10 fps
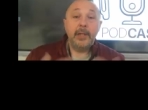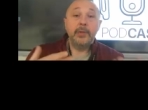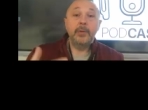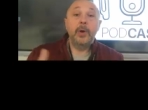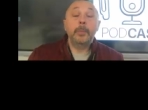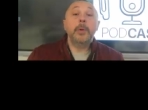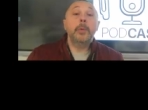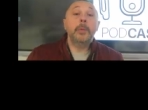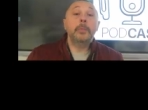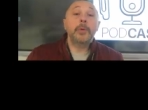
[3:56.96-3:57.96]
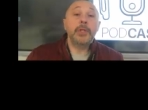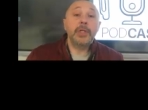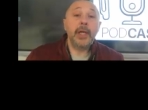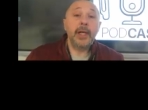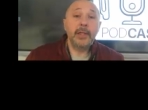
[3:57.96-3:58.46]
I do hope you
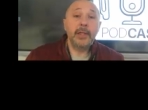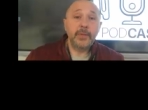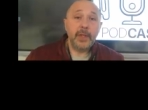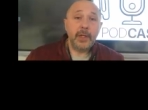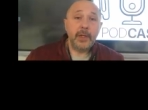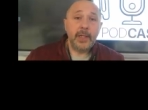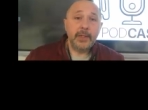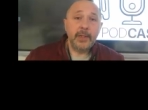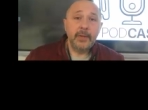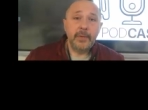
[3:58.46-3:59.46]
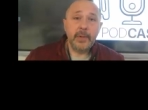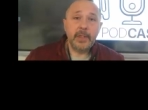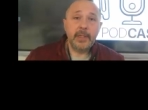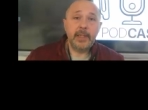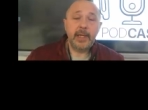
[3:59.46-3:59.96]
appreciate this video lesson
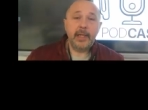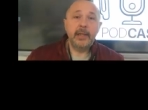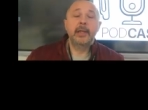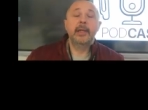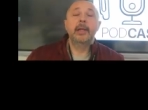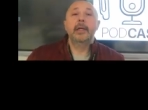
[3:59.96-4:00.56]
for today.